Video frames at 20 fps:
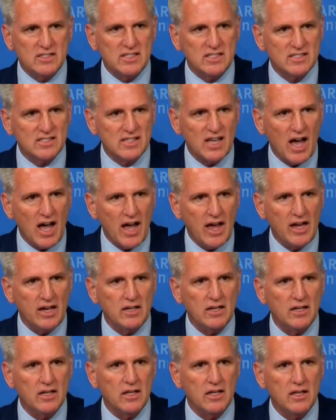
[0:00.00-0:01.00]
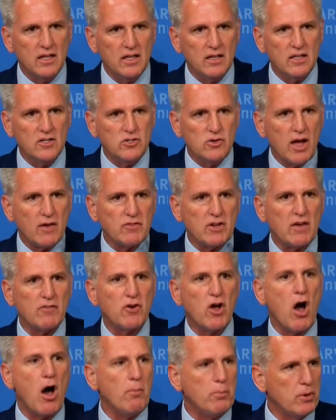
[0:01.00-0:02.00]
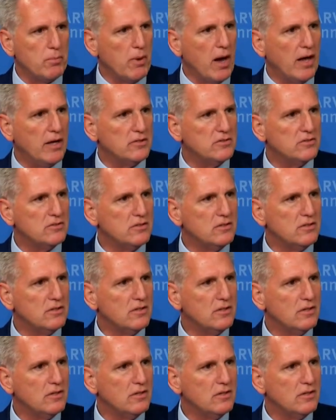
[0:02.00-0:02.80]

is designed that you have to have compromise.